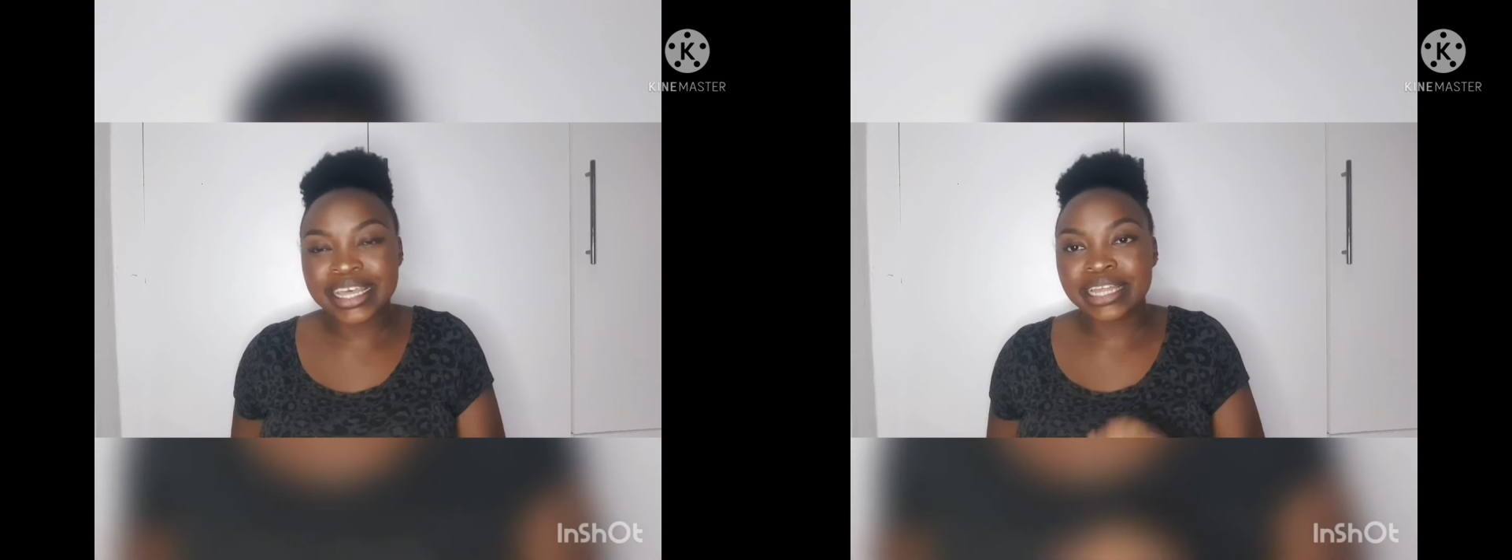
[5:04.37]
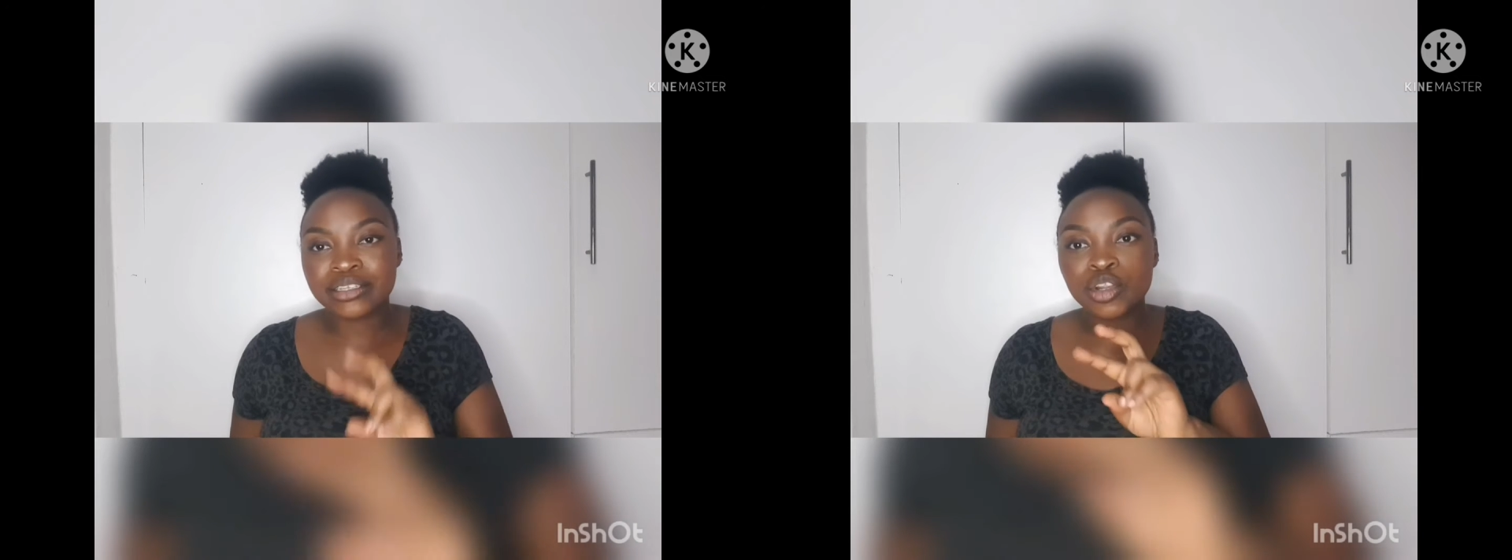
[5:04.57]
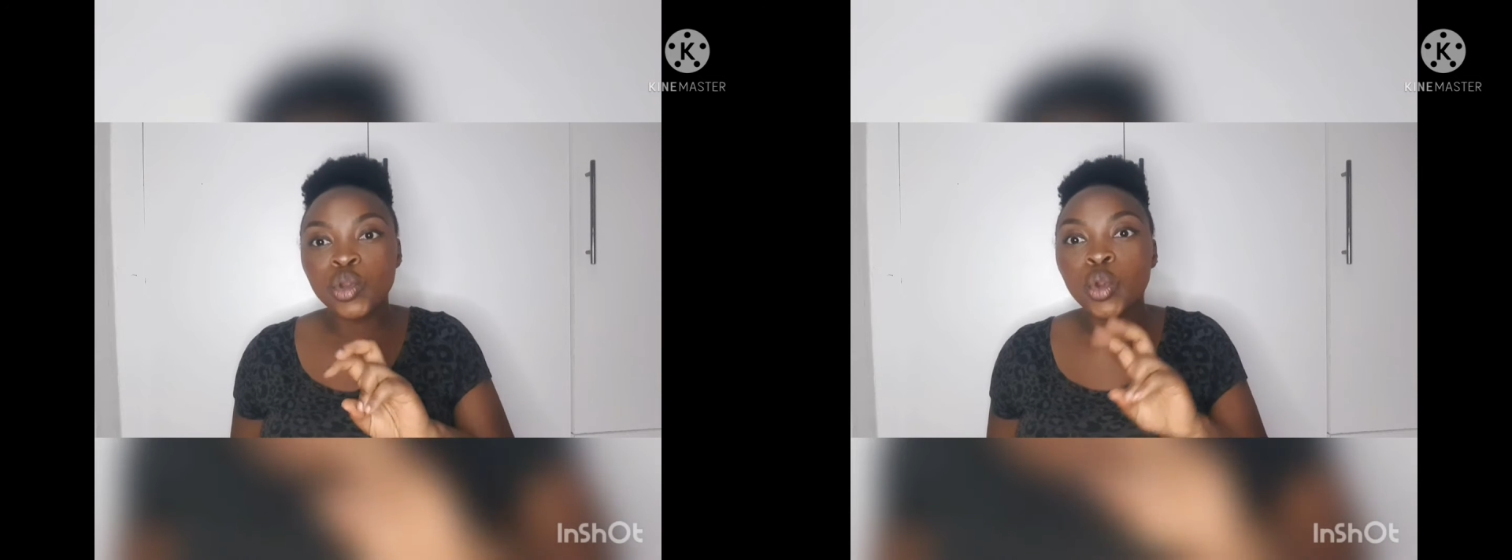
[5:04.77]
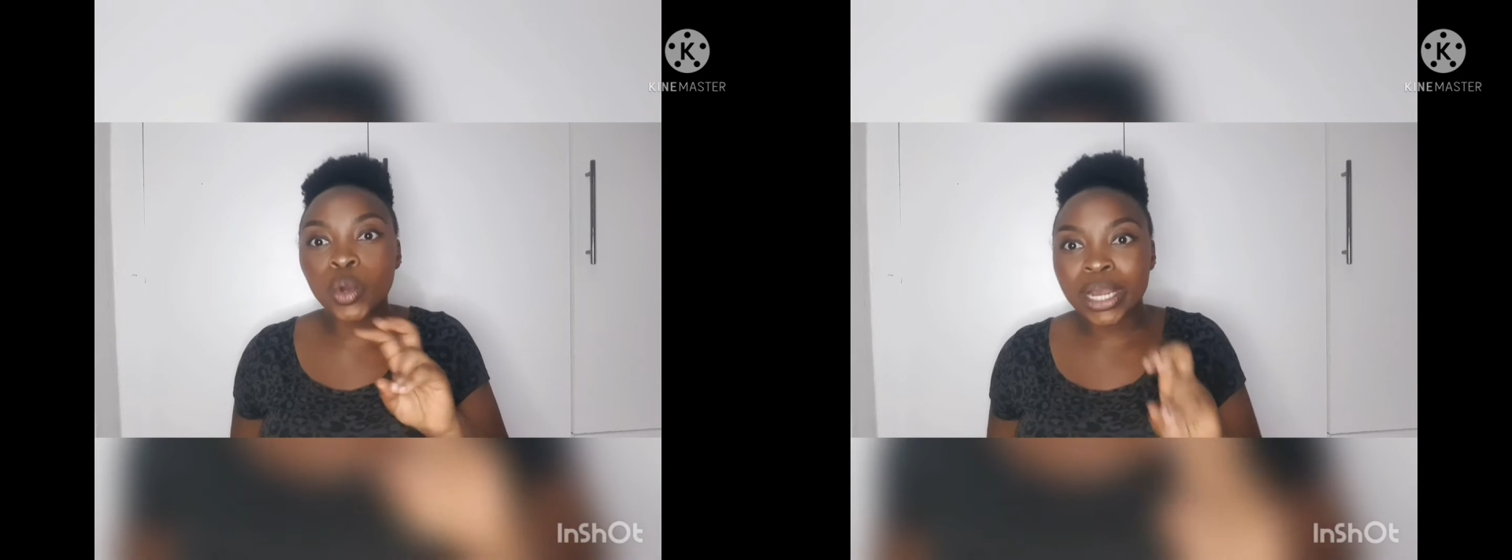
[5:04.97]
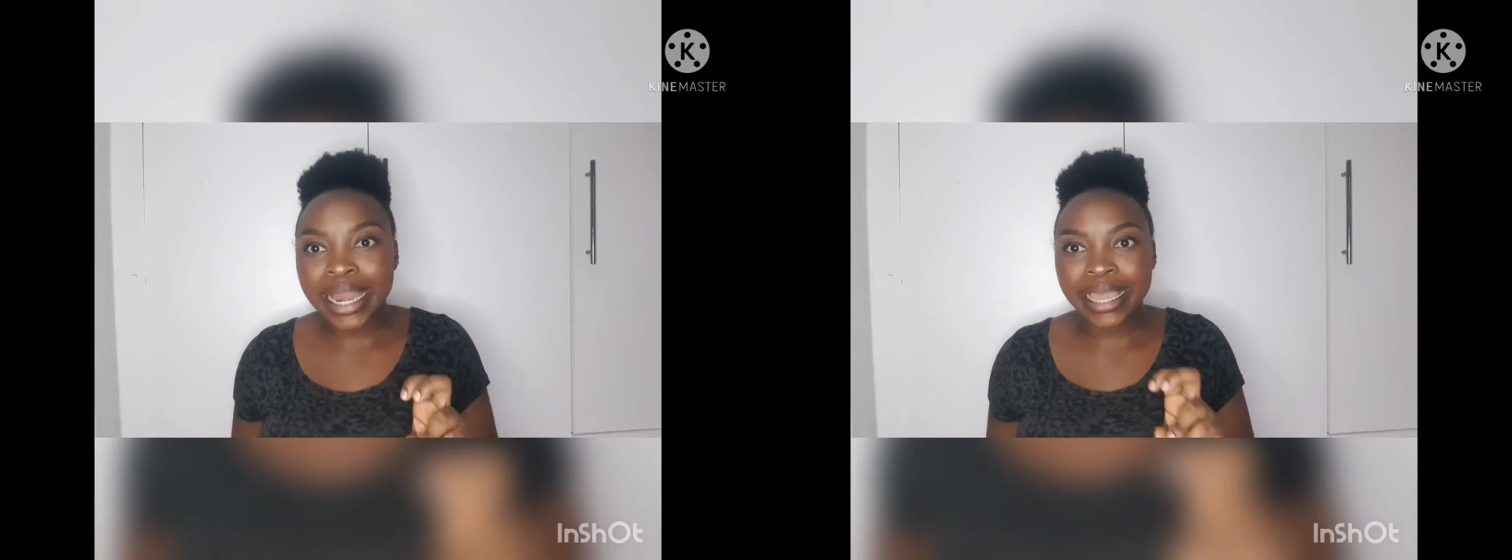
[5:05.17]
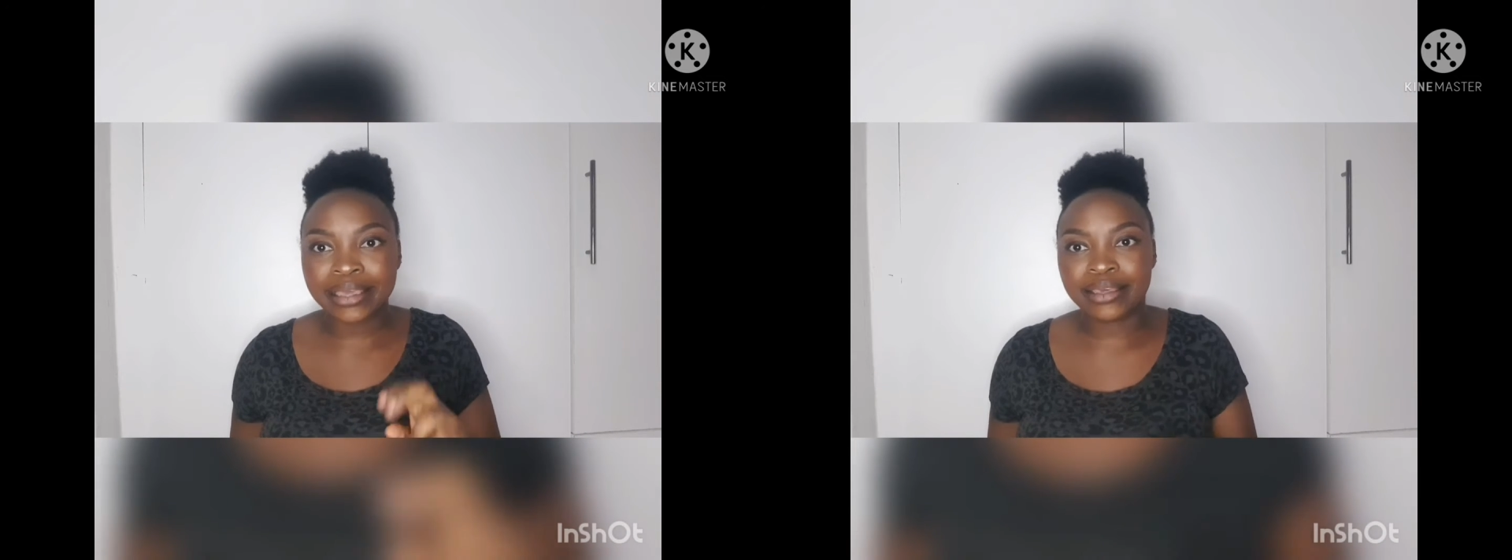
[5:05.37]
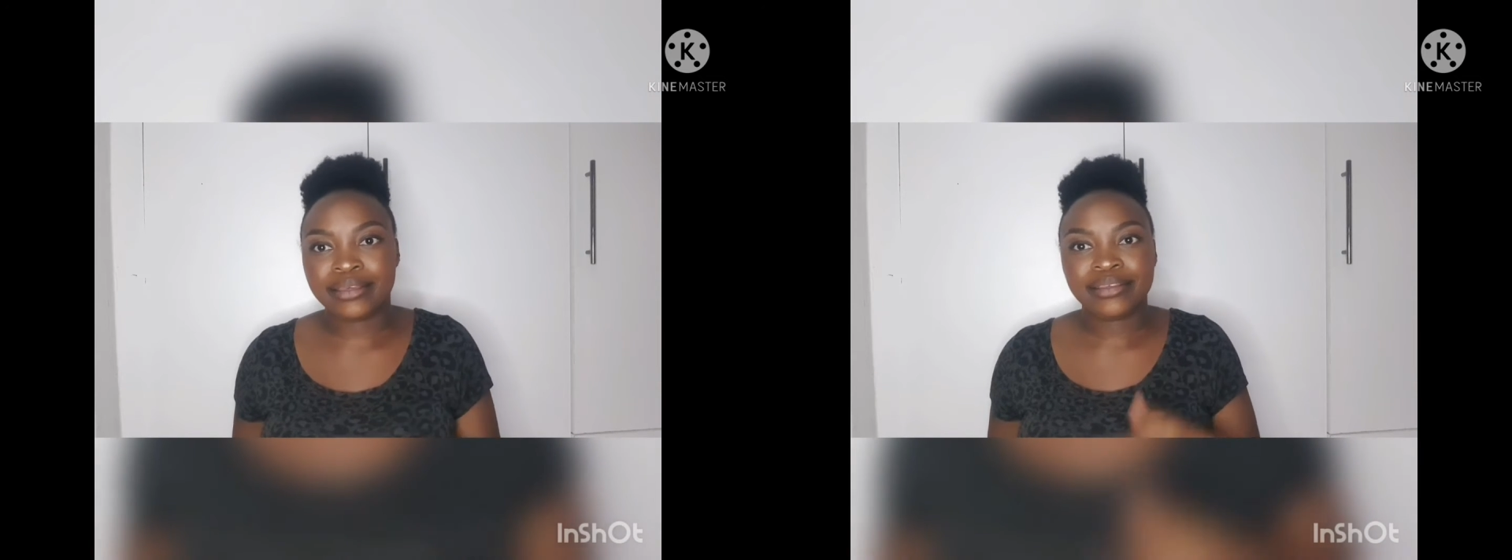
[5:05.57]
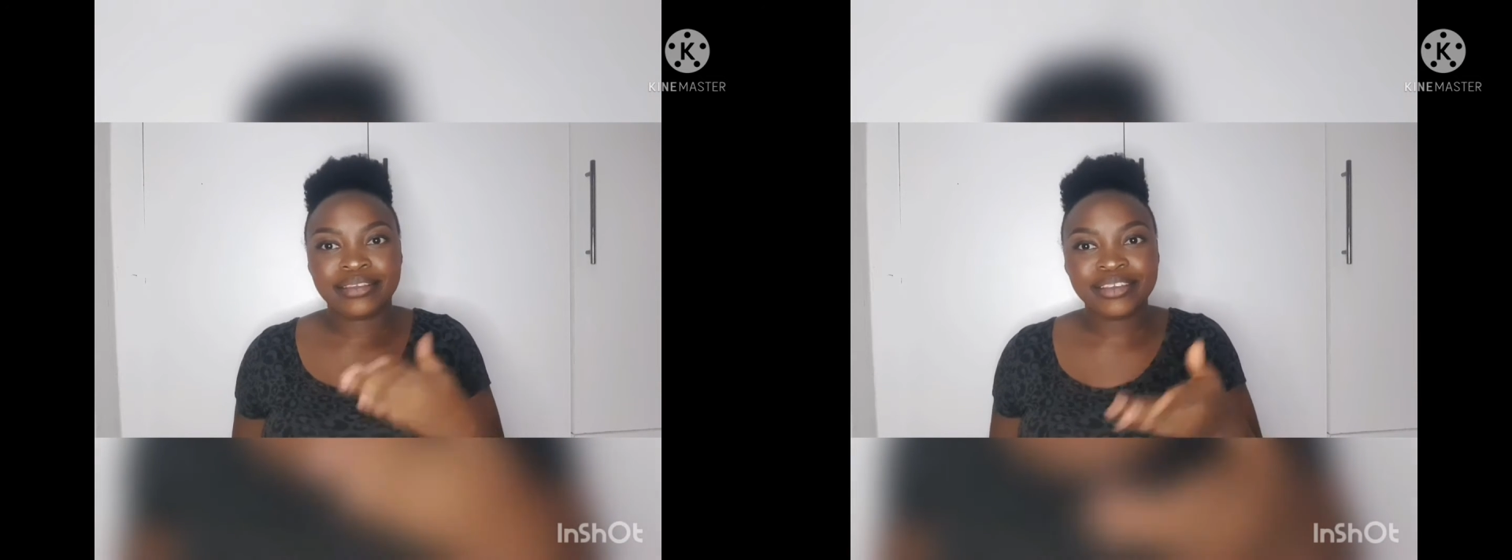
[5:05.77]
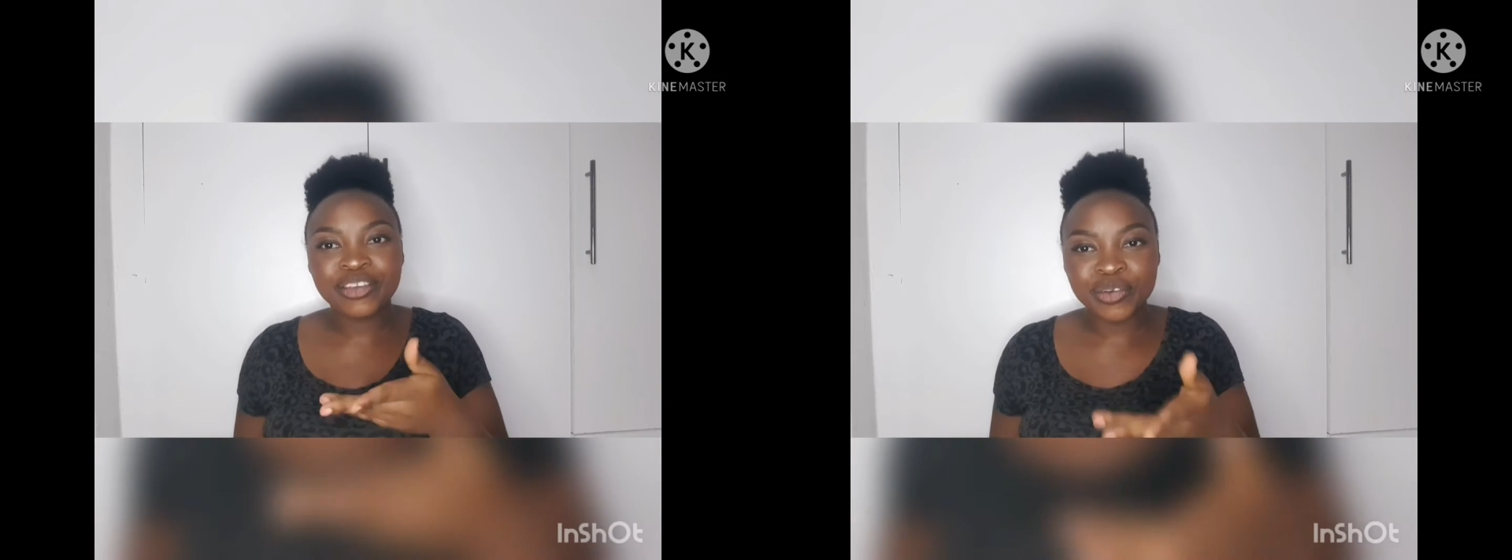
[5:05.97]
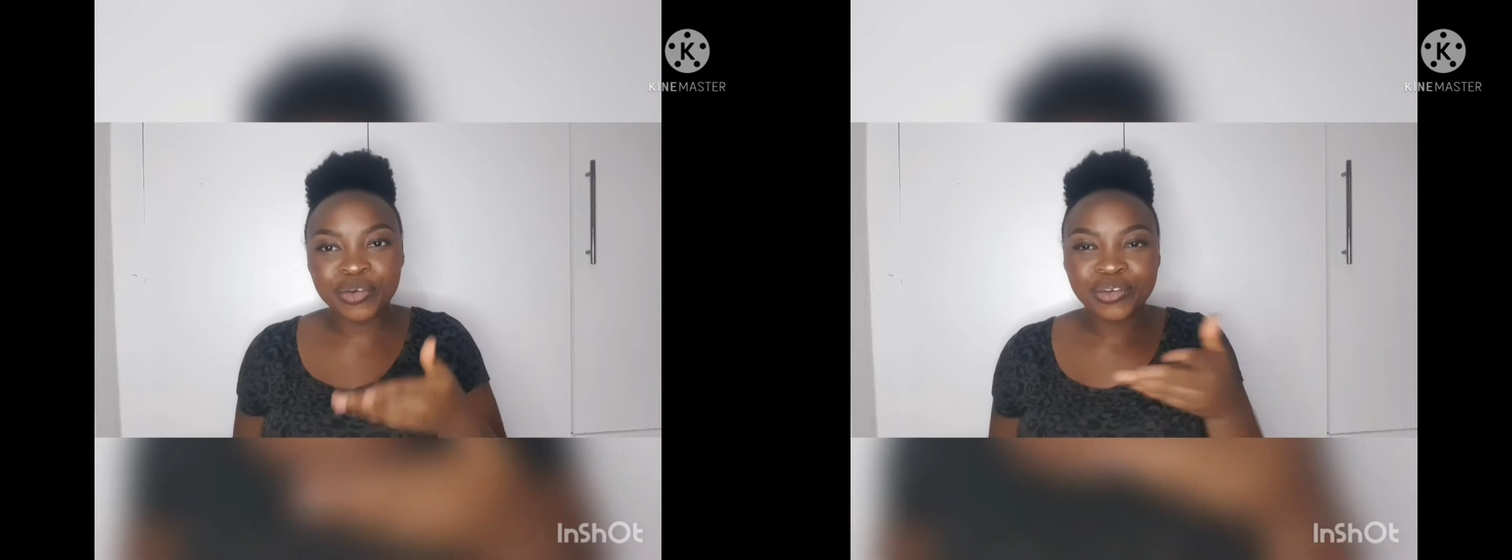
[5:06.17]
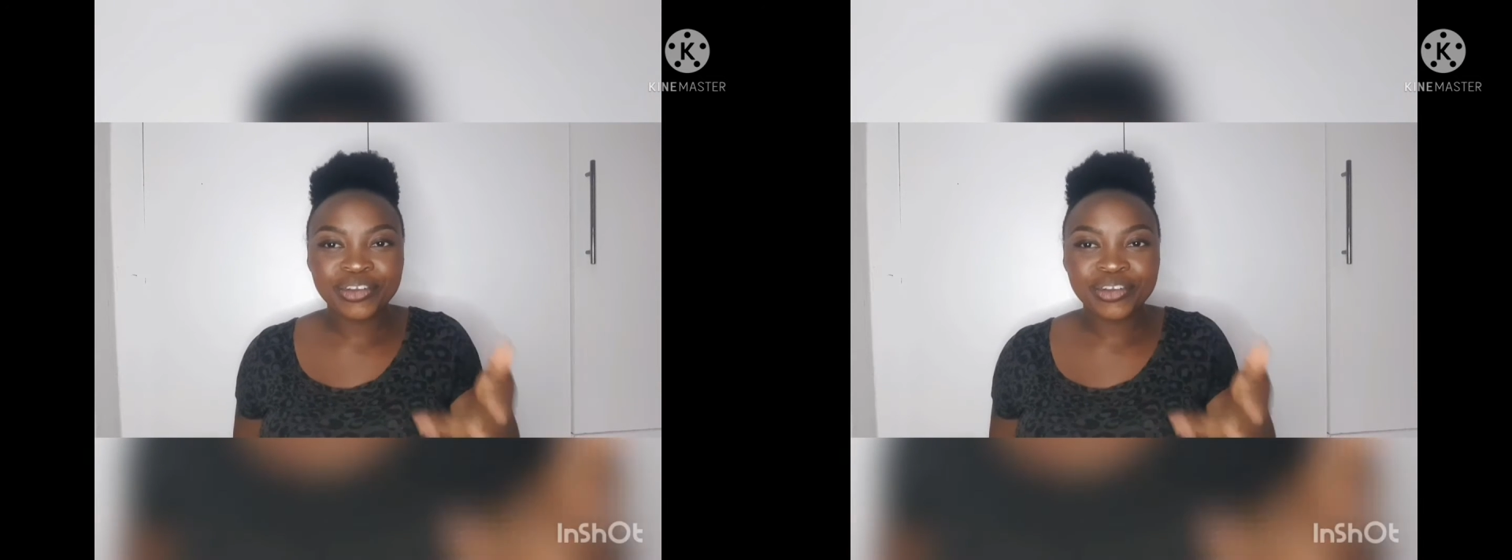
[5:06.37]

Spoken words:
that look like, you know,